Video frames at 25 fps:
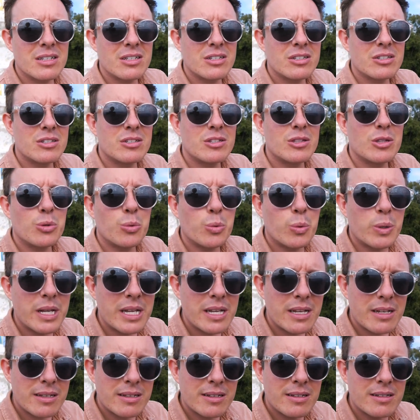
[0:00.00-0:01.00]
Just the
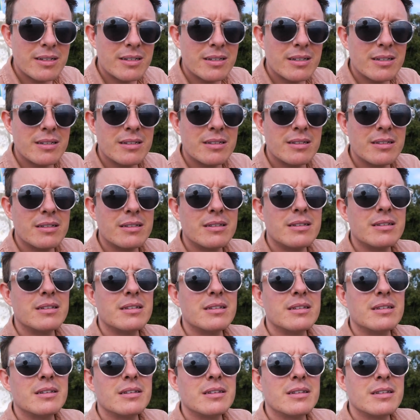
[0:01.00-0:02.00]
wind,
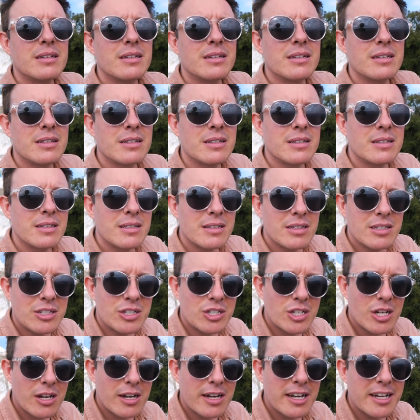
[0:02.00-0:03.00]
the
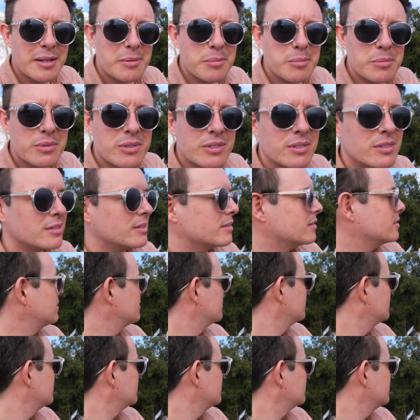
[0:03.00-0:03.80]
chimes,